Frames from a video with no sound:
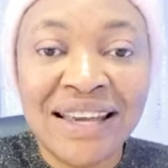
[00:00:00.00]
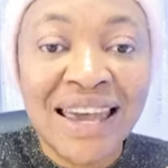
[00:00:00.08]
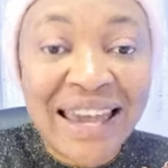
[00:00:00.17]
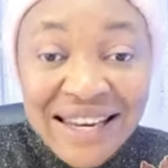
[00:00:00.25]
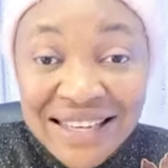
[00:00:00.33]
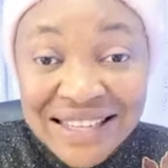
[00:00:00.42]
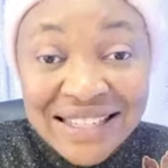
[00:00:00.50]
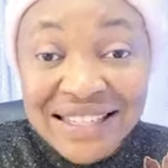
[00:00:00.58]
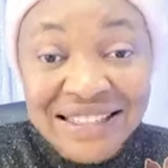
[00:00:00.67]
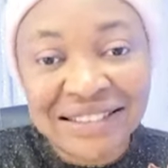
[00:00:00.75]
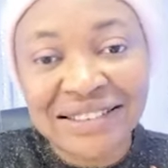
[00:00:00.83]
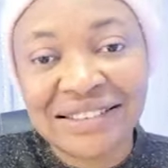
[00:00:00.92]

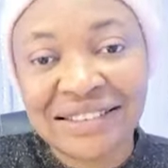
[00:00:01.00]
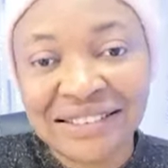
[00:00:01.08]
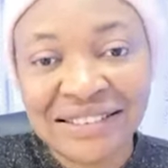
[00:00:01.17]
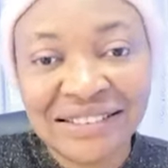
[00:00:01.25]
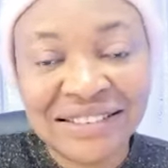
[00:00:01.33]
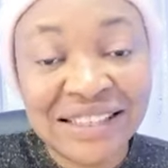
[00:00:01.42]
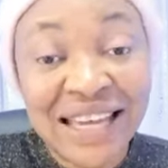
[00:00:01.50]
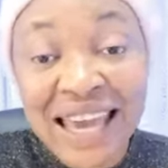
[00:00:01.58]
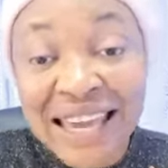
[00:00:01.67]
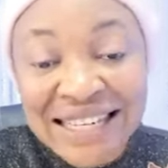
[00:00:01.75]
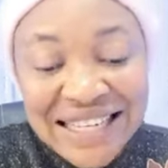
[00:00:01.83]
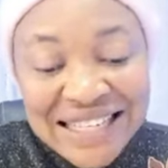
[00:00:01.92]
Anything.
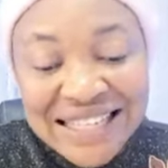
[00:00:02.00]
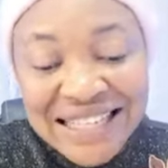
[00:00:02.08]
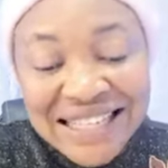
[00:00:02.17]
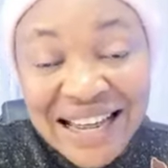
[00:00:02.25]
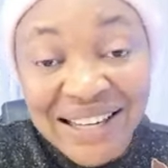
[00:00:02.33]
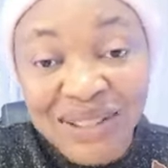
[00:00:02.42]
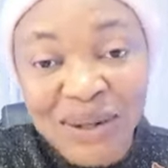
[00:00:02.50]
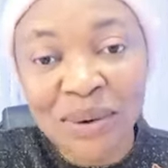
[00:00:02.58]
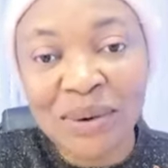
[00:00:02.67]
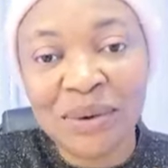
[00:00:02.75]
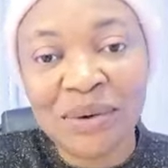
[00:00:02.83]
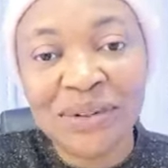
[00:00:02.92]
Anything at
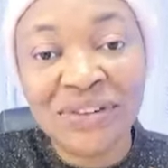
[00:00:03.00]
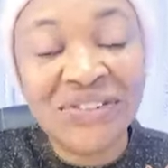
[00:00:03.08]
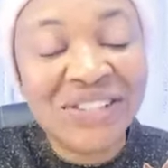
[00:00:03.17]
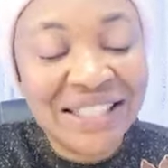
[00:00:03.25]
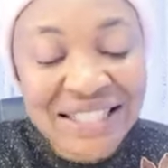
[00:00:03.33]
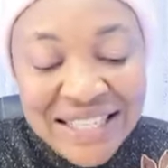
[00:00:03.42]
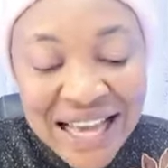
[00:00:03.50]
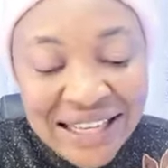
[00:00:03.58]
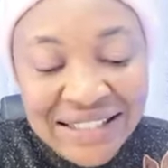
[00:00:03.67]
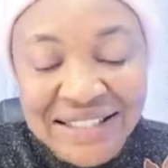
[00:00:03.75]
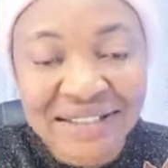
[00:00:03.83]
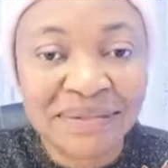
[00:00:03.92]
all.
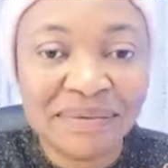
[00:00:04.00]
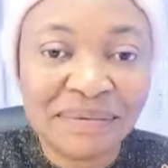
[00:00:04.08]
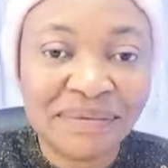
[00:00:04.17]
Criticize.